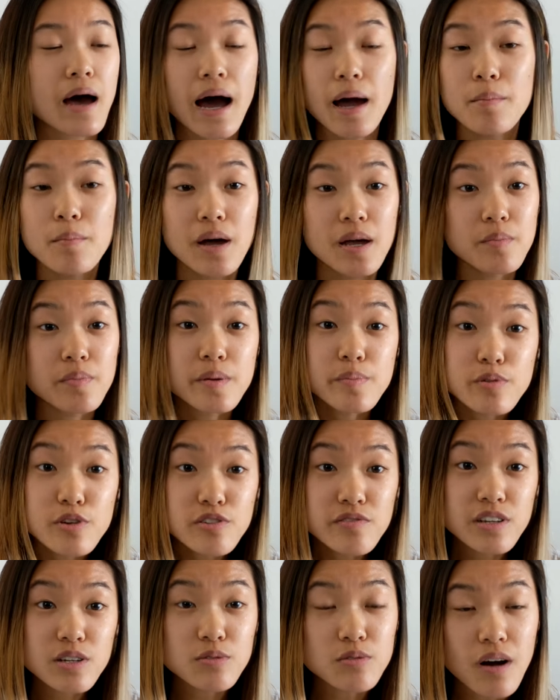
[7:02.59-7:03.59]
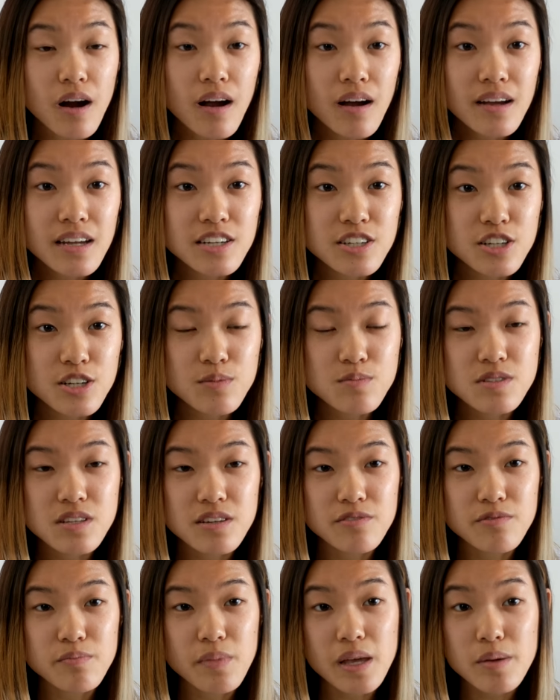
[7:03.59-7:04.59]
I might be proven wrong in terms
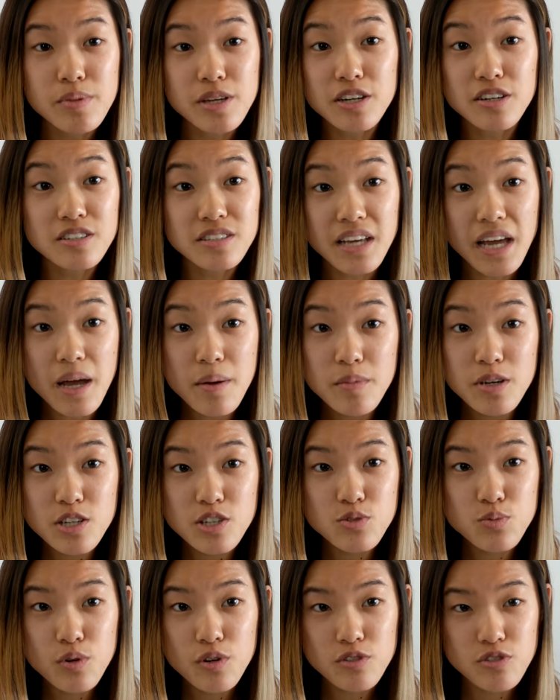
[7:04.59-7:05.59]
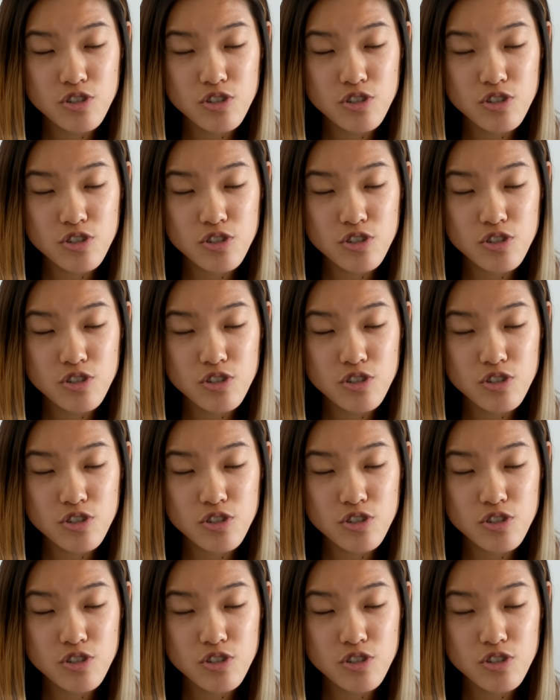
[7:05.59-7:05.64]
of maybe our damage will